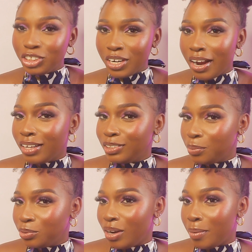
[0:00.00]
share, and
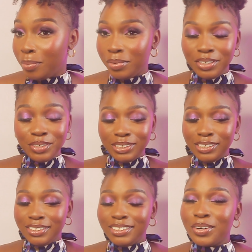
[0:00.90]
subscribe. I'm already
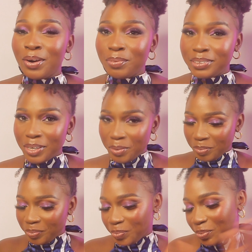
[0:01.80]
using Instagram for
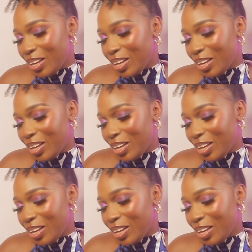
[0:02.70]
time.